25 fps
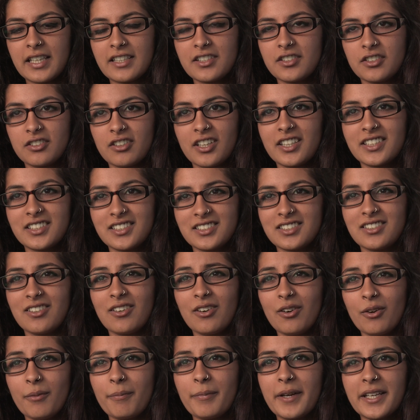integrated a
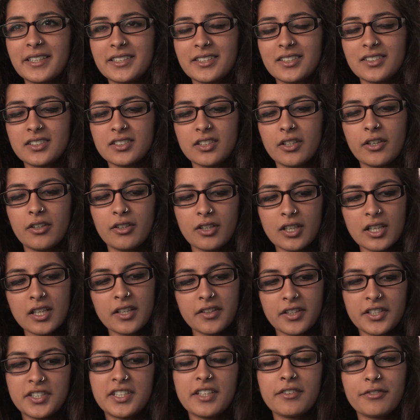lot better, so
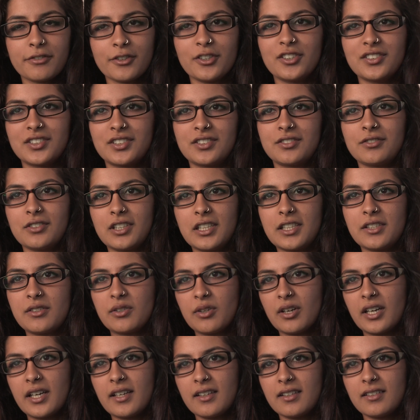the difference is really
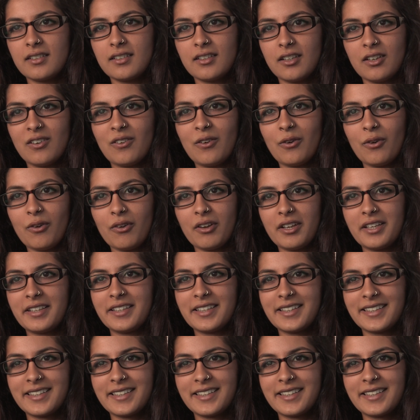quite a lot.